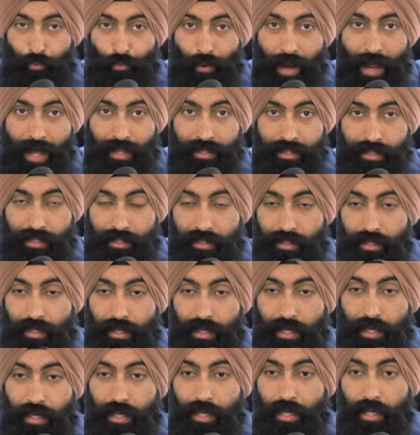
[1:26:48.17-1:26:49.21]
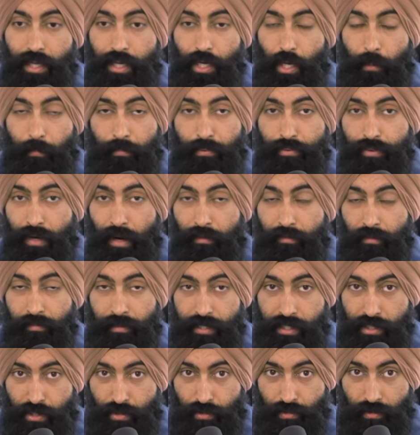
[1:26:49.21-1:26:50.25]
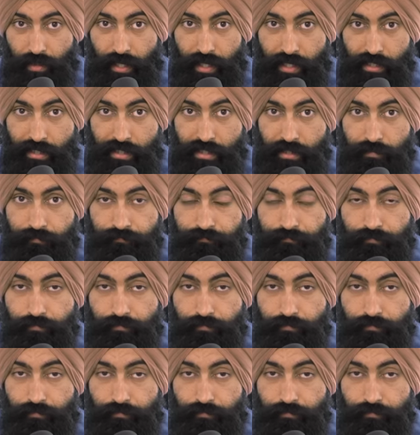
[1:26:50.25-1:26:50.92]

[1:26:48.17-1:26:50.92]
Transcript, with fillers: rally, you're probably too late.